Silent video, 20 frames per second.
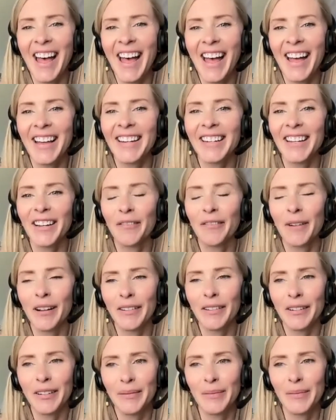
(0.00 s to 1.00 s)
And I
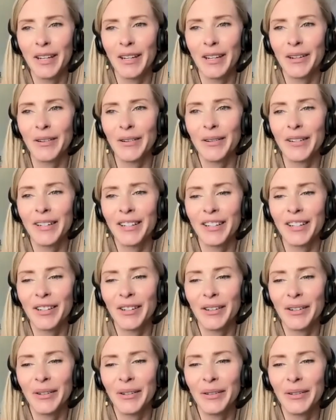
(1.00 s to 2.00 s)
welcome you
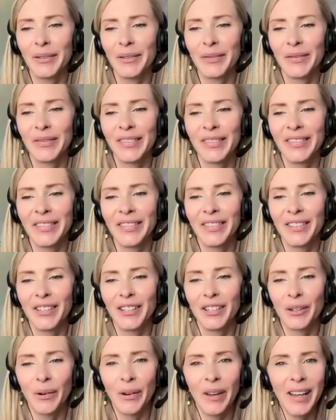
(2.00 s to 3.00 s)
to
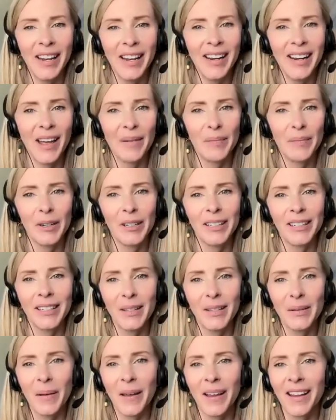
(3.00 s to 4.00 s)
join and
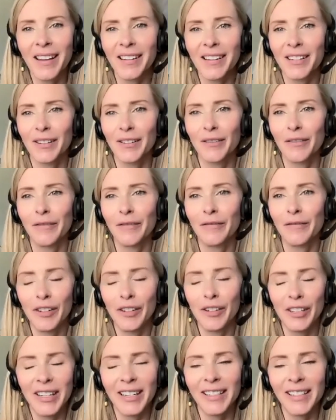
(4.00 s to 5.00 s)
participate to the
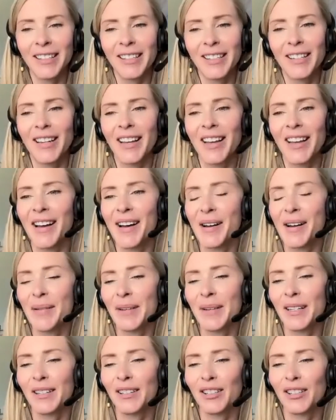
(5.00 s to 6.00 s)
fullest.
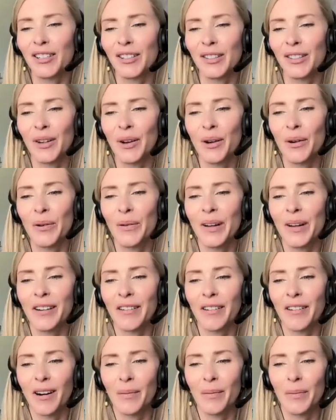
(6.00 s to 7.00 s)
It's just so
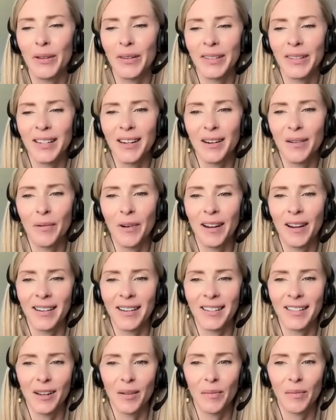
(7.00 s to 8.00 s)
incredible seeing what
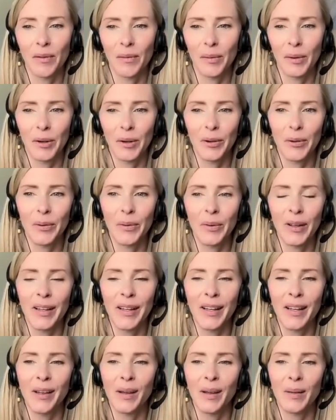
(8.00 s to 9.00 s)
has come through
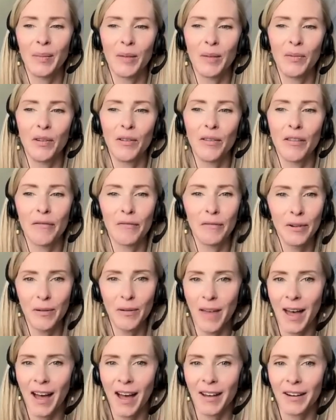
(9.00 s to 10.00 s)
people through
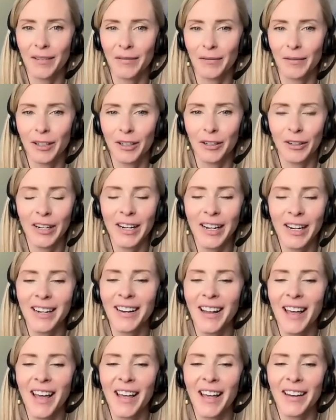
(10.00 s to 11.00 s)
that
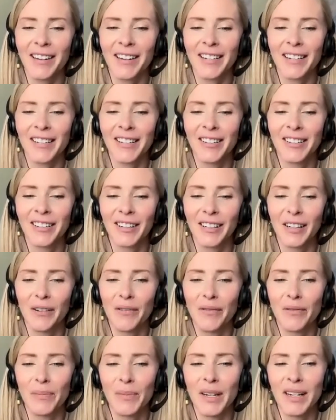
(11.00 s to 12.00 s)
retreat, and
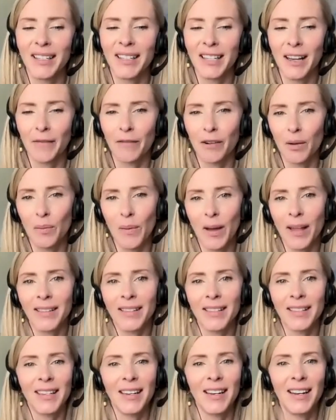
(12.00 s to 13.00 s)
being several
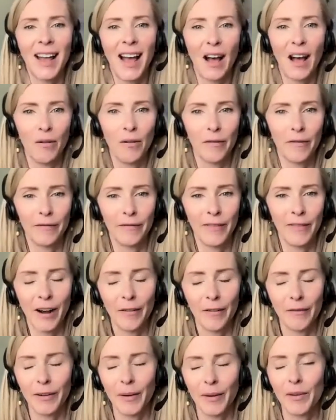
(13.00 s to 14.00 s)
months out
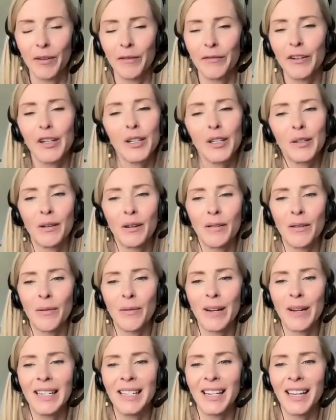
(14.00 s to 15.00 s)
now from the first one
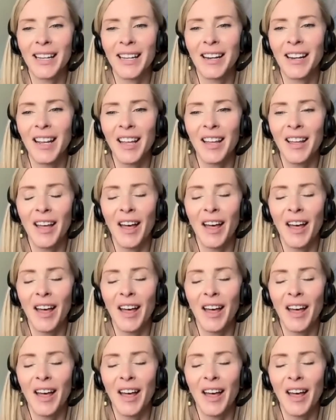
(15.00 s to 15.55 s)
that we did,